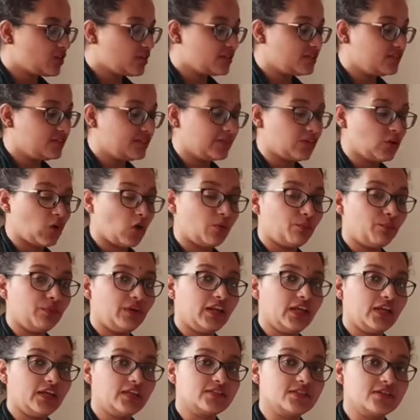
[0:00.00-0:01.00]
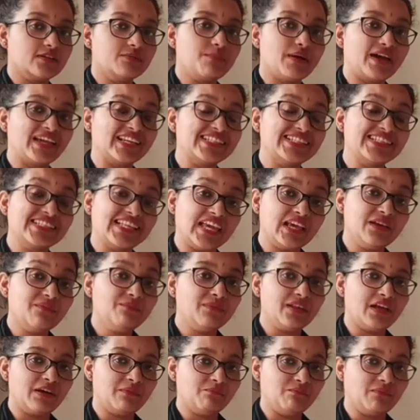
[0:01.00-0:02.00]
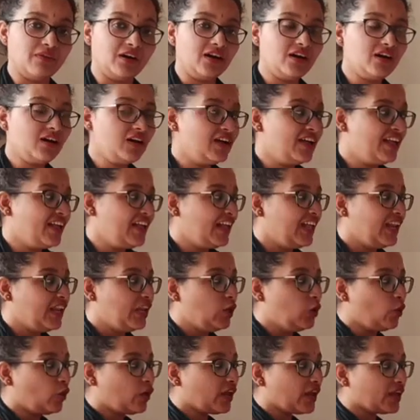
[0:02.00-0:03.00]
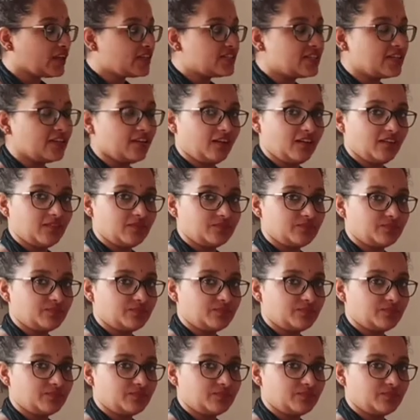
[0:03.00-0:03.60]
and denominator by same number, look at here.